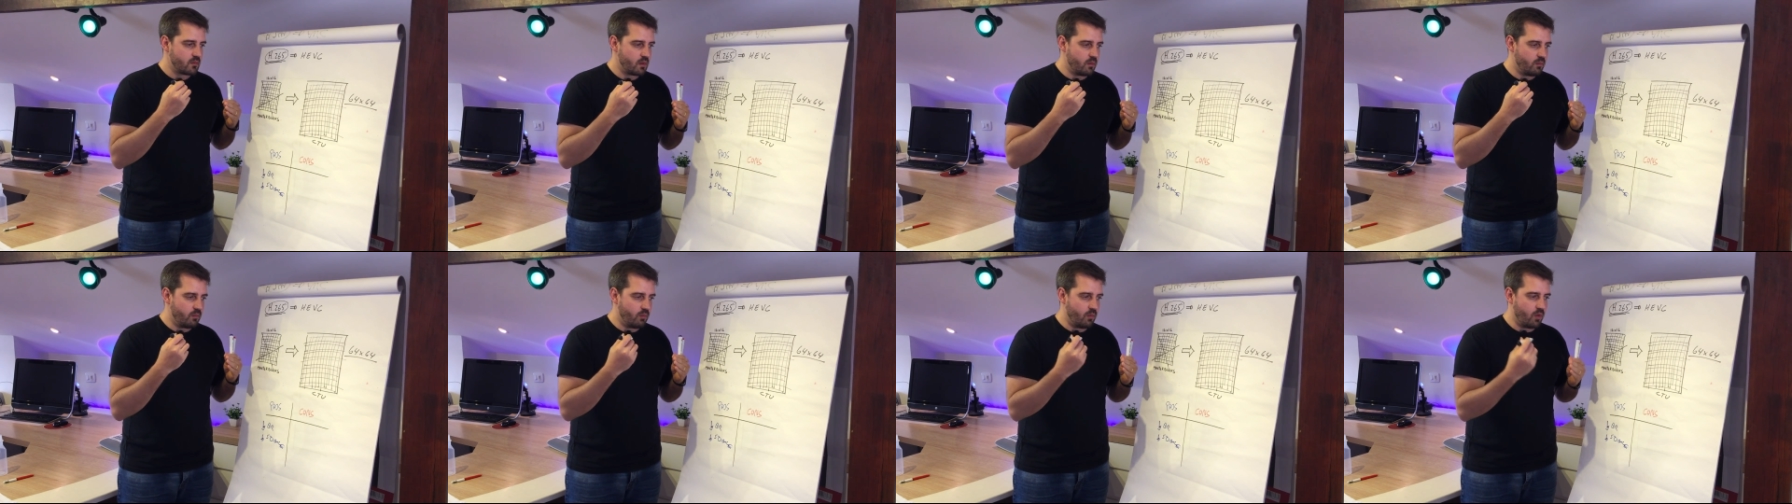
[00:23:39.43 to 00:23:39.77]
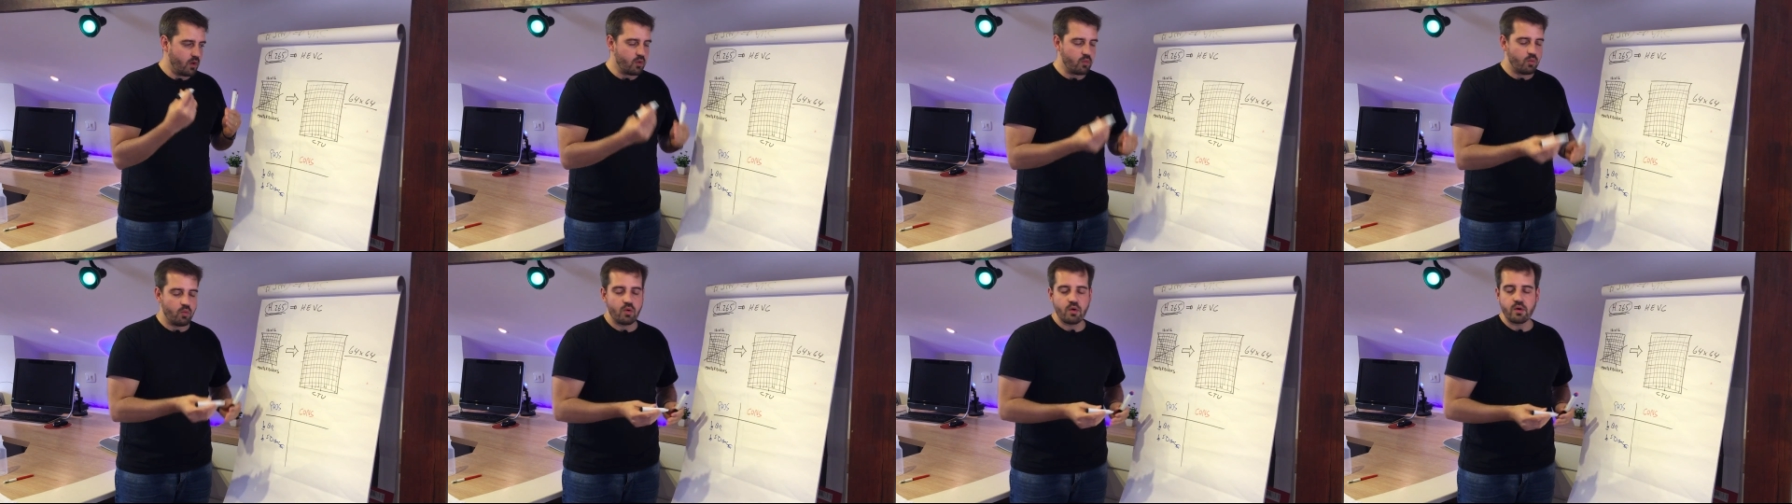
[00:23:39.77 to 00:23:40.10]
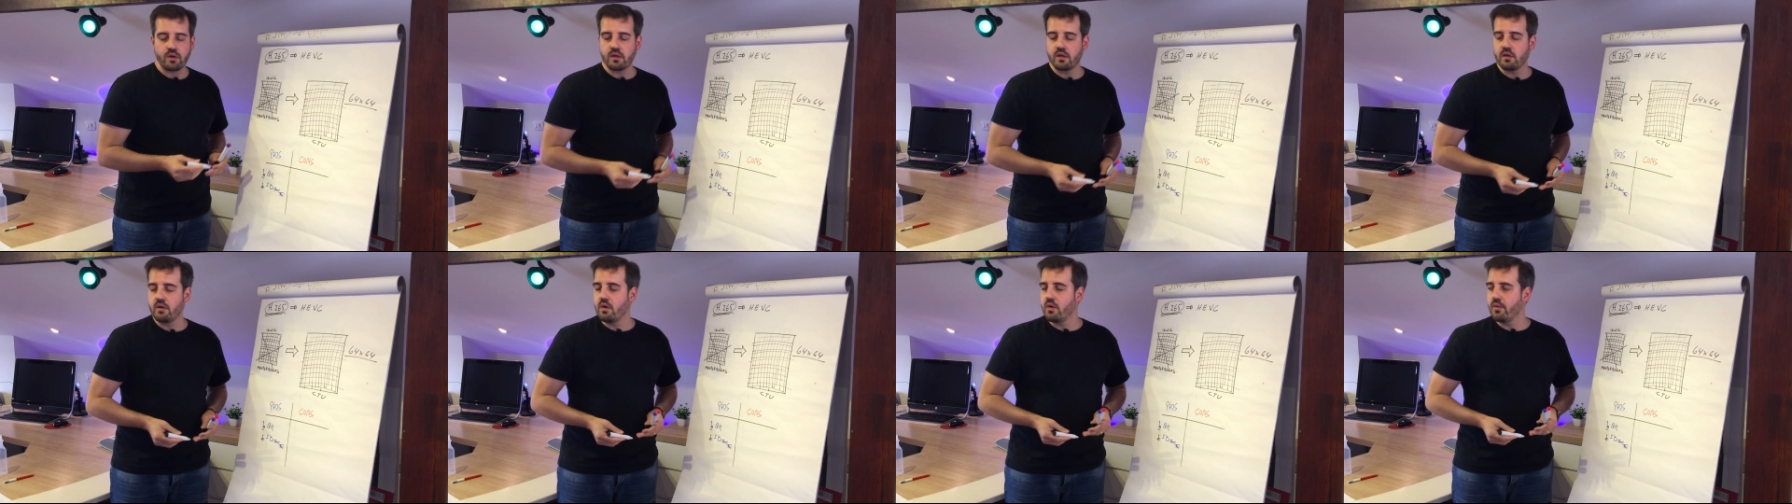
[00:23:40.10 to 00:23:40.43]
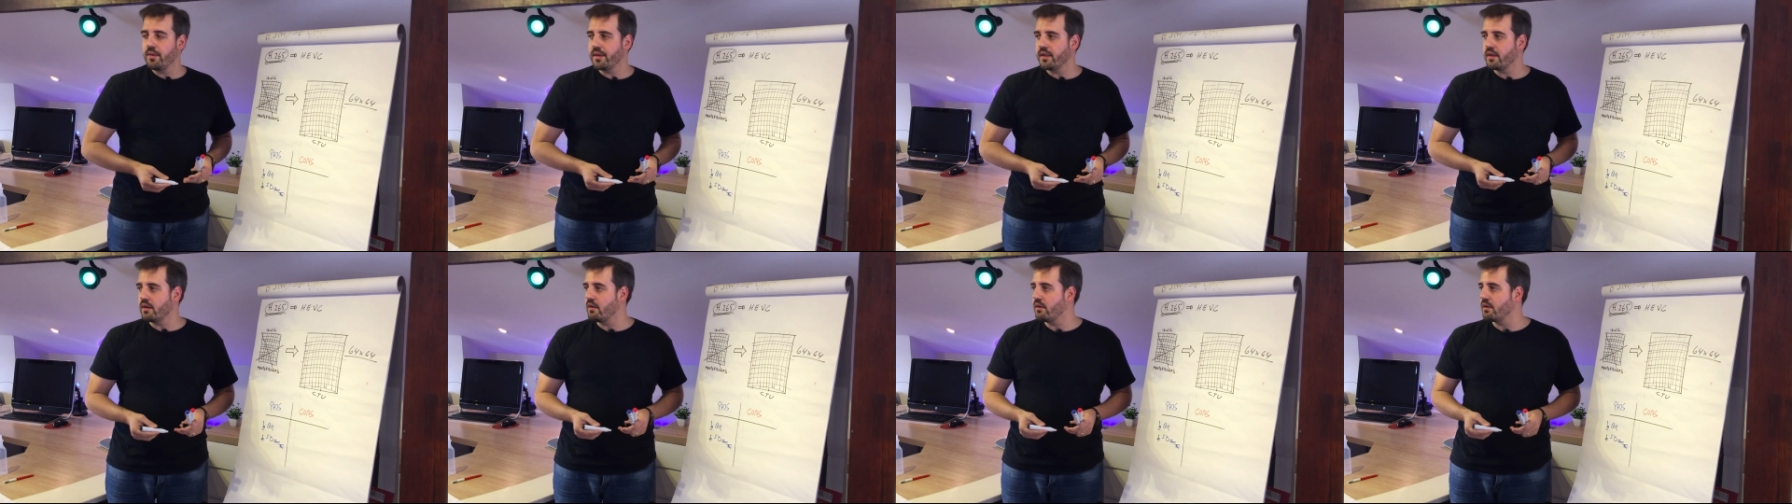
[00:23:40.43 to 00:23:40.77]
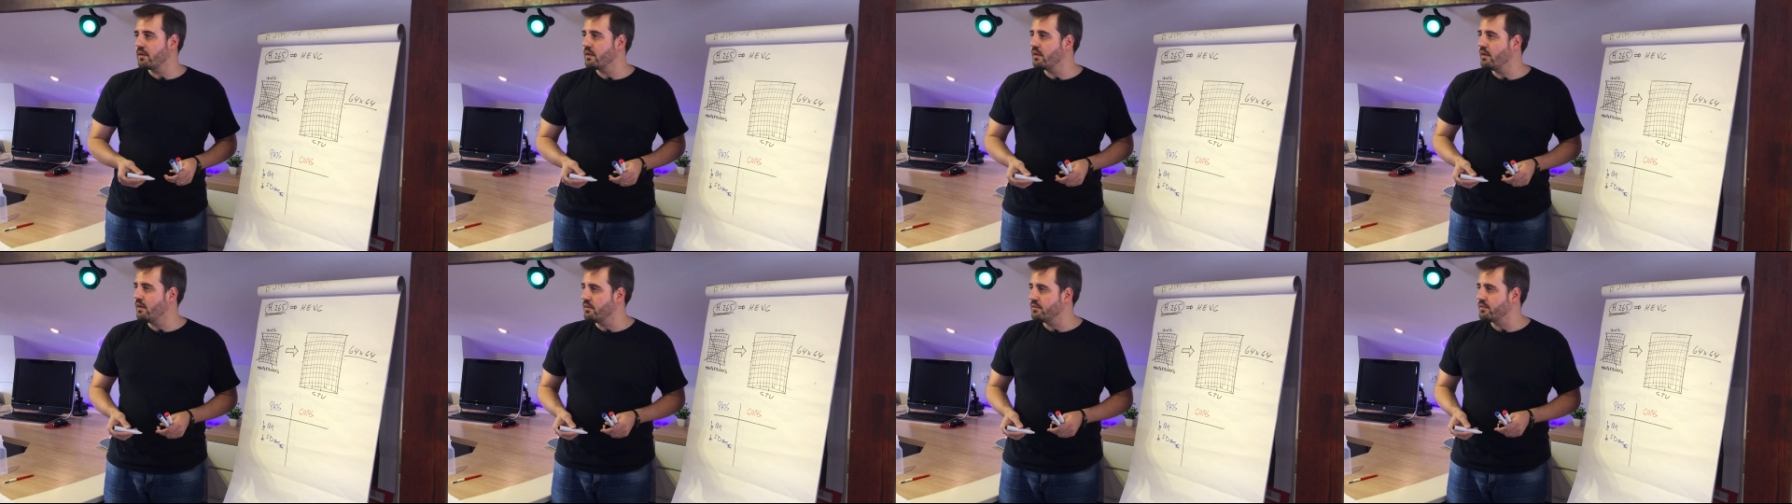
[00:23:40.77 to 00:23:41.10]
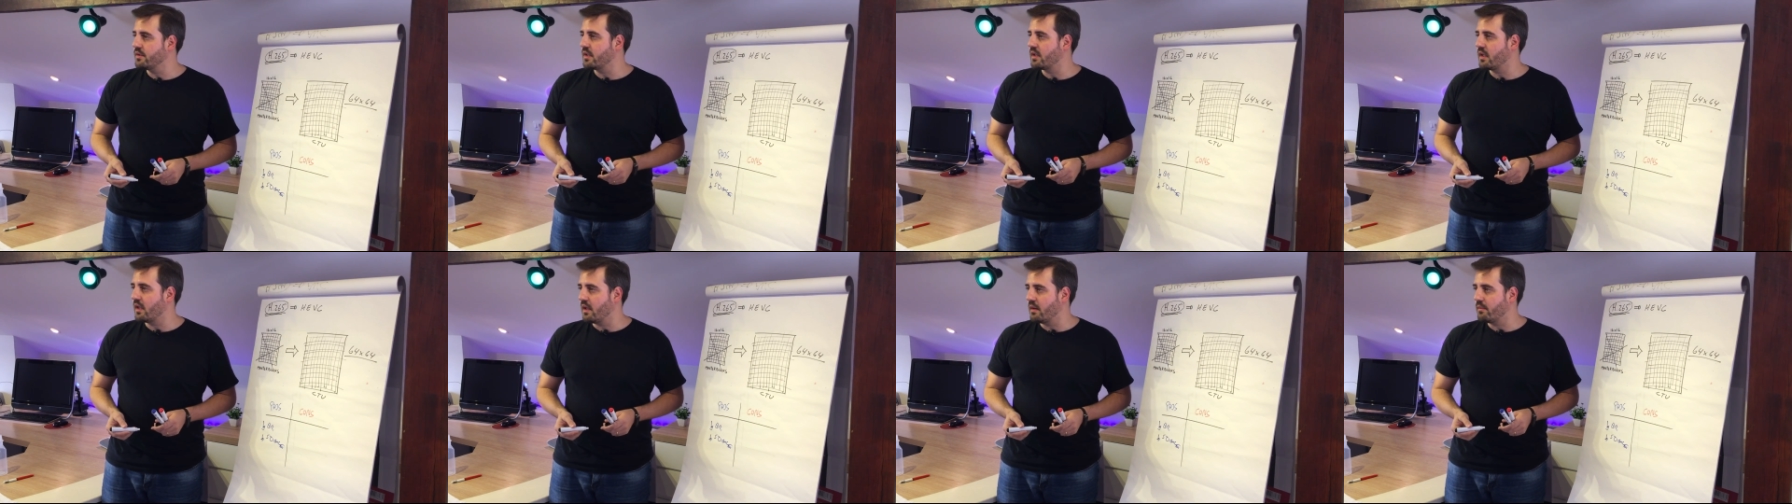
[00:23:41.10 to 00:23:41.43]
work going on
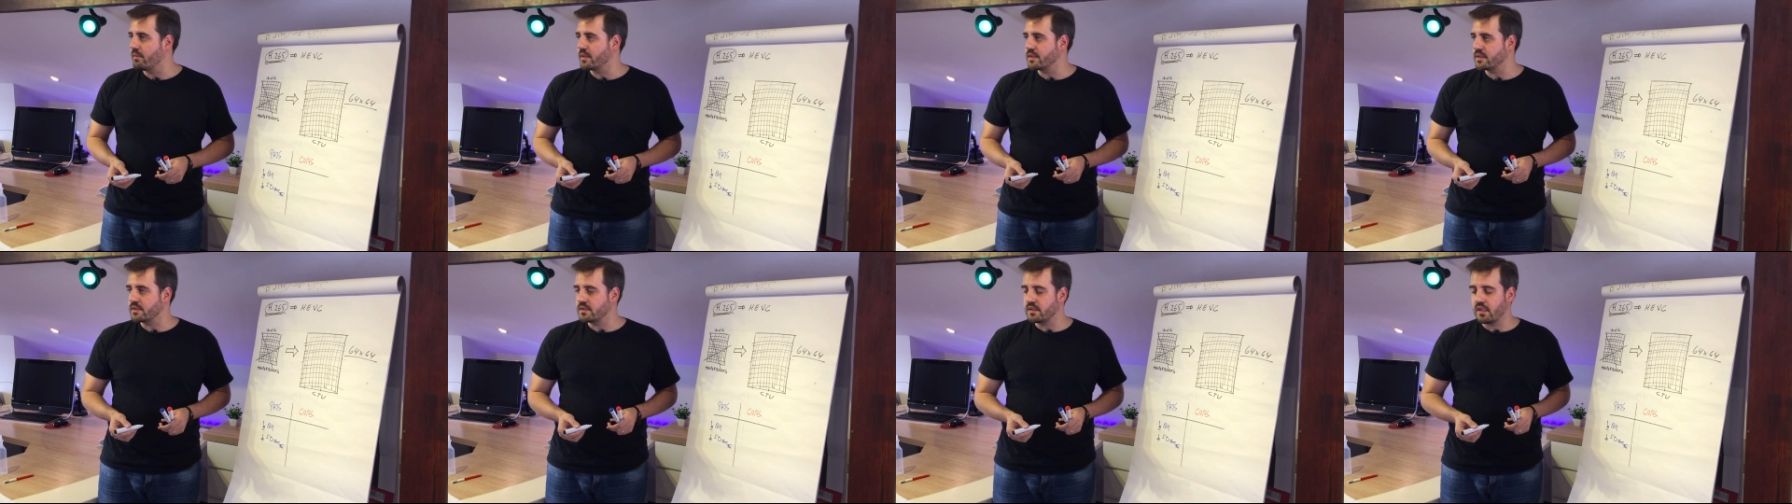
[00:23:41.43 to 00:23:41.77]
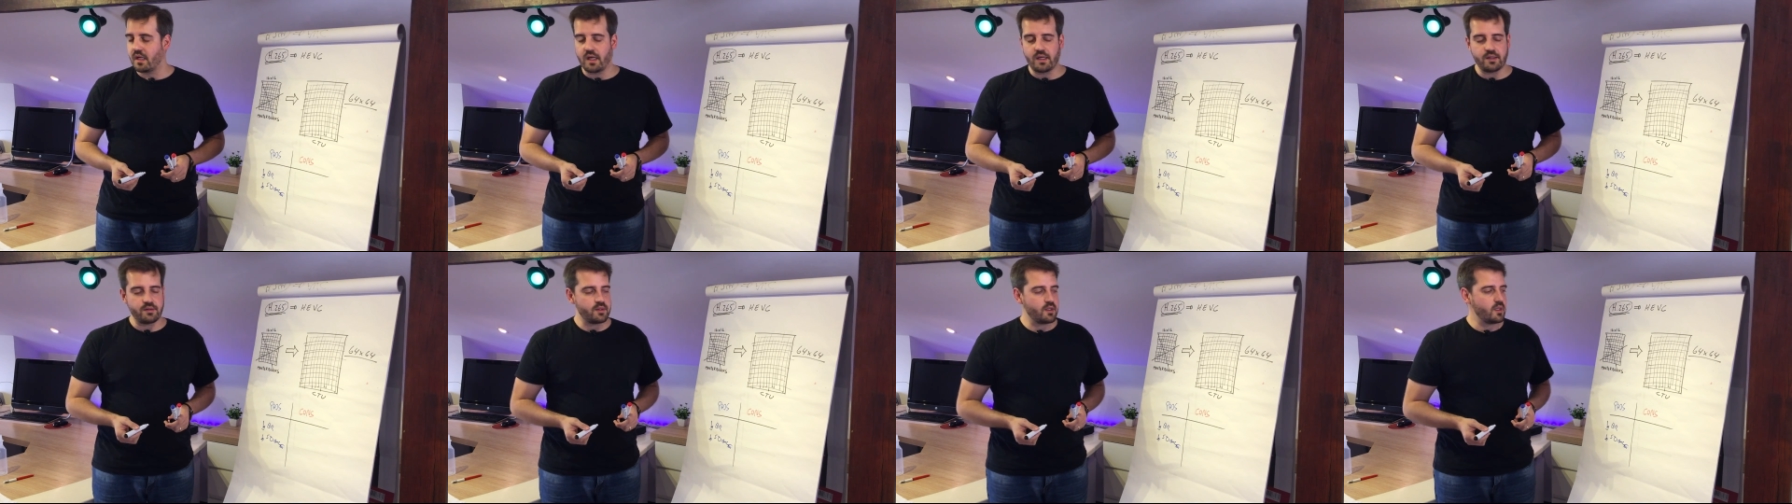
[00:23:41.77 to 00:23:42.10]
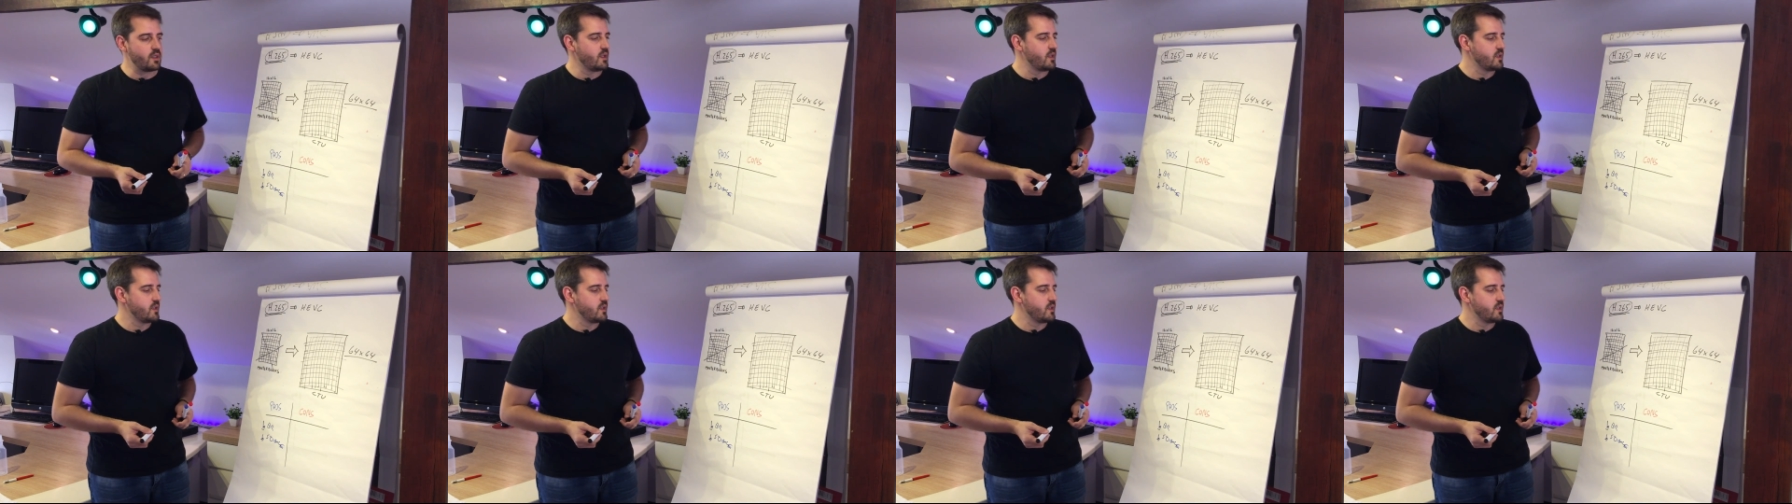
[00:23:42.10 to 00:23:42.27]
the camera side,